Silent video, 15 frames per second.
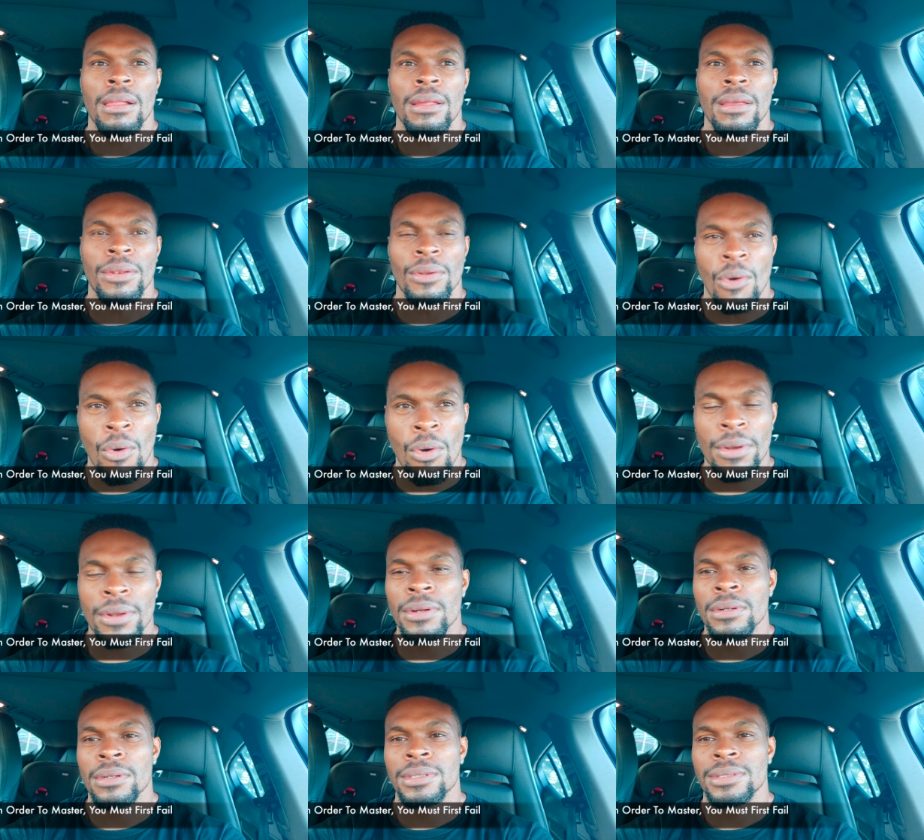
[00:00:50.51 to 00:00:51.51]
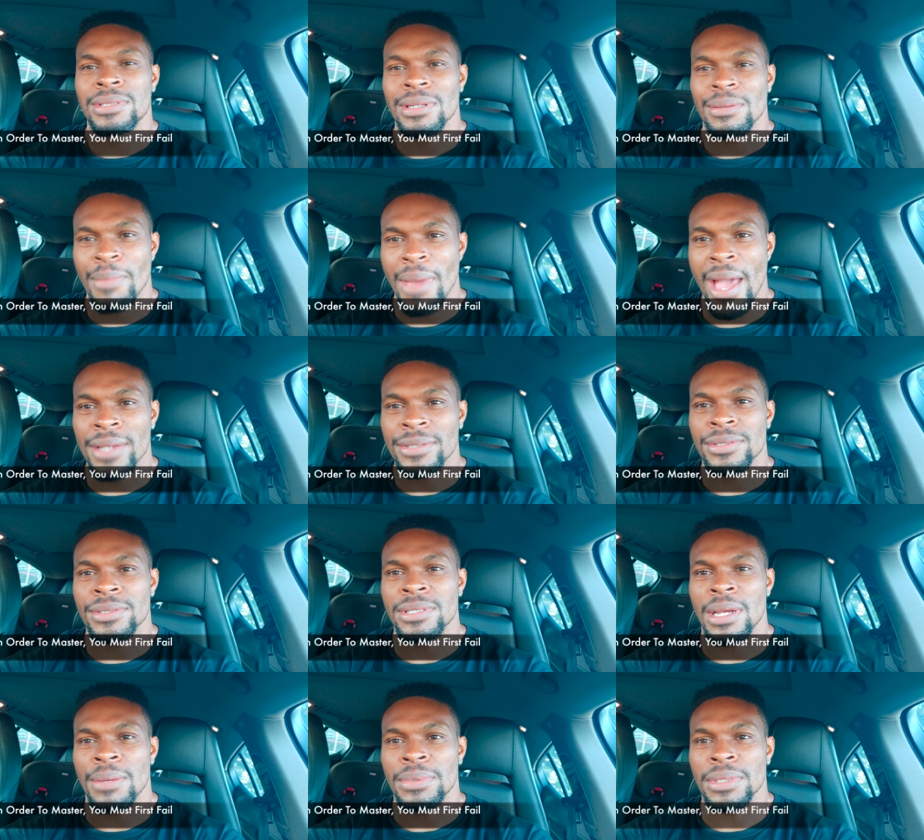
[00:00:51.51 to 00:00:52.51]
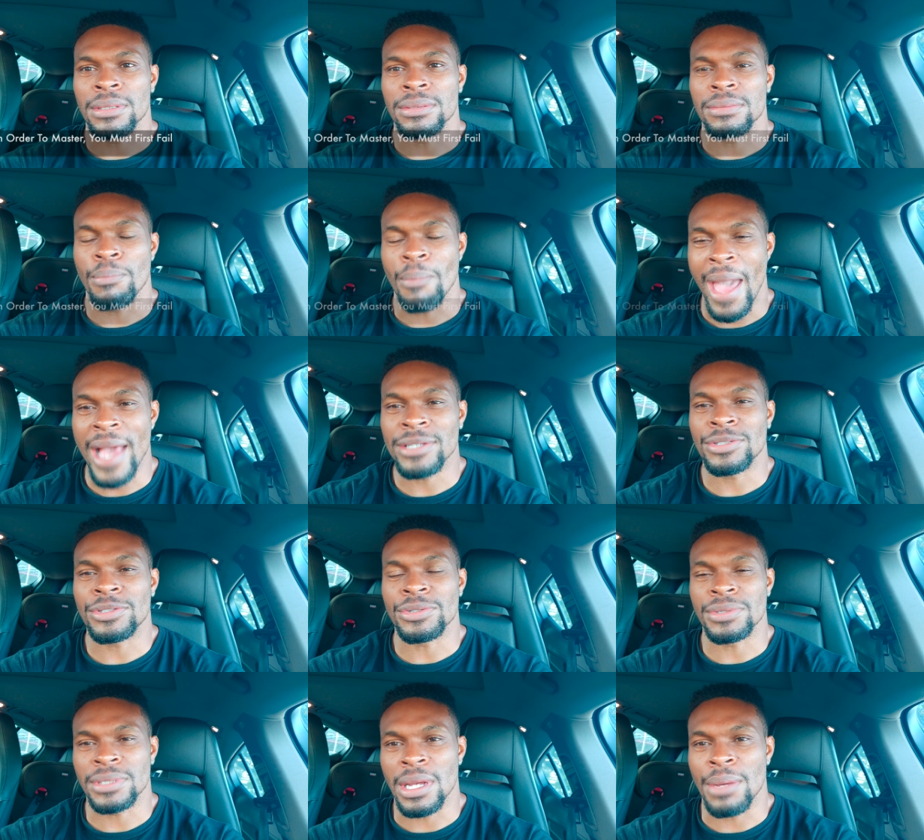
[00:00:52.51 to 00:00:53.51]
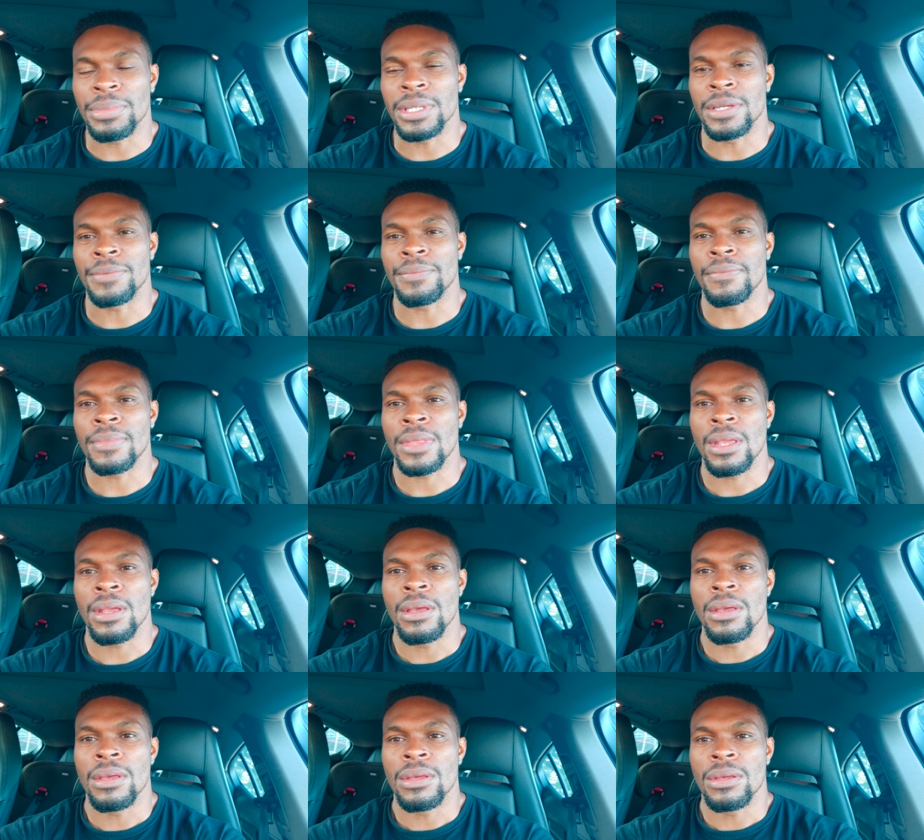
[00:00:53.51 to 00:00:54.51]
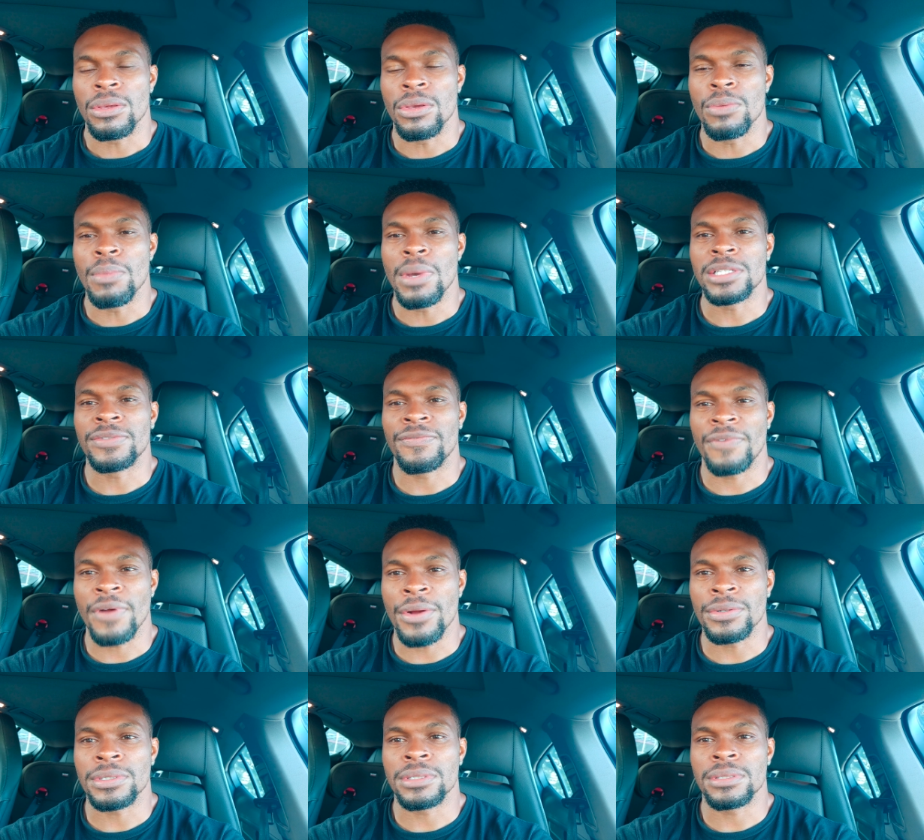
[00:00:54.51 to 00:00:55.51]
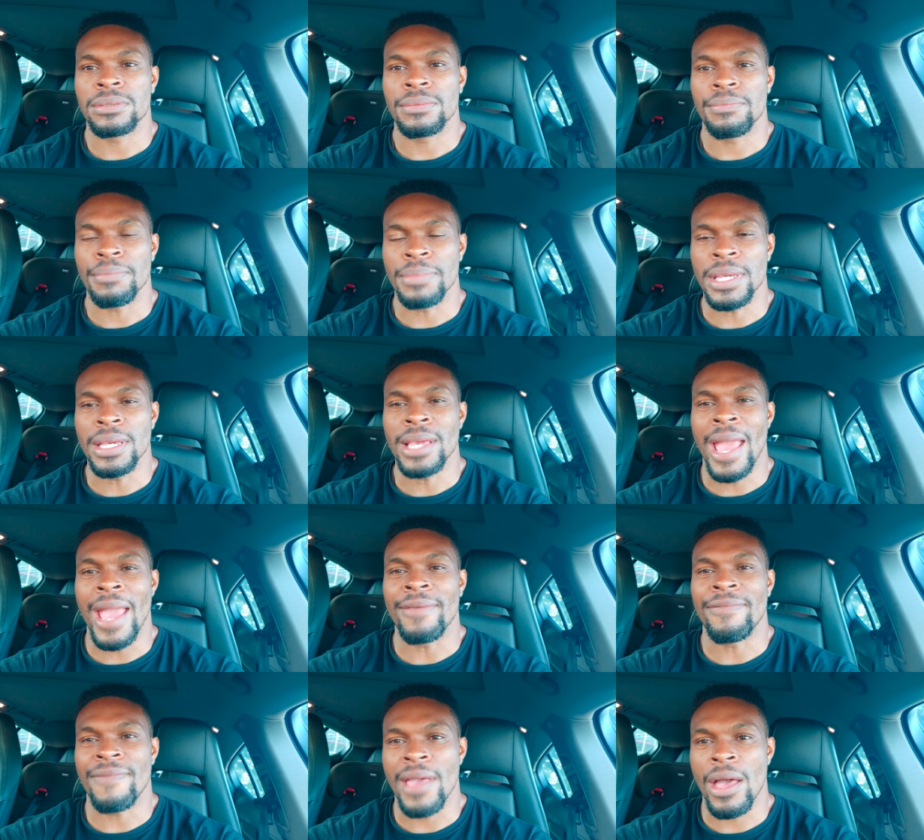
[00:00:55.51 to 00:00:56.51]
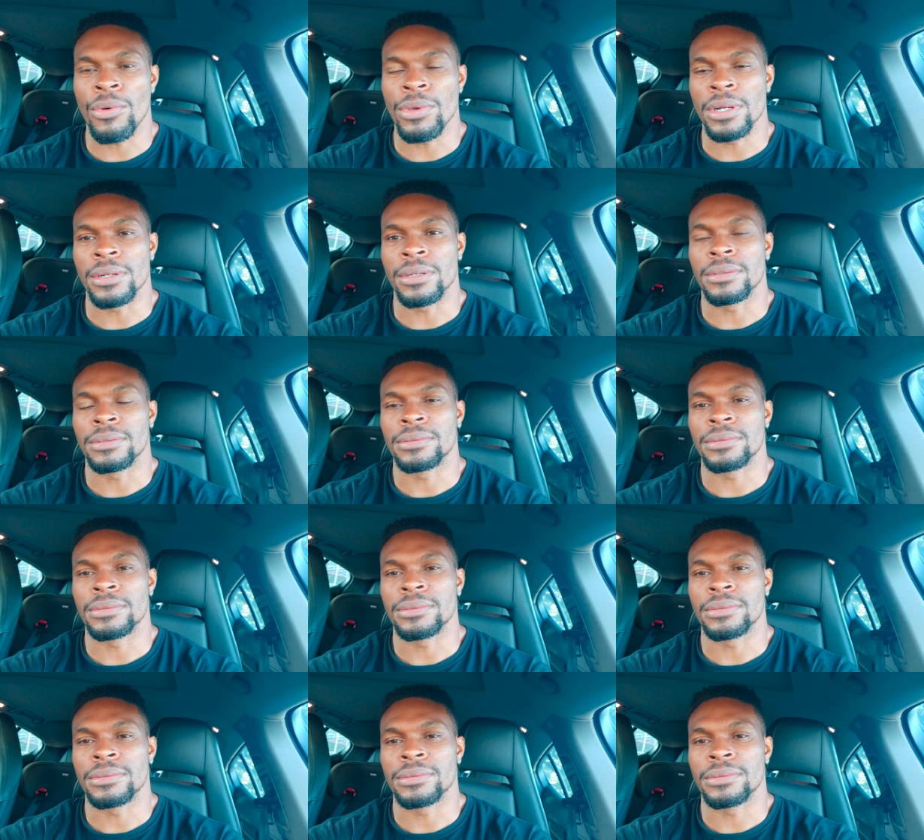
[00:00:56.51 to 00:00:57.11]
In order to master something, master something, you must first be a failure.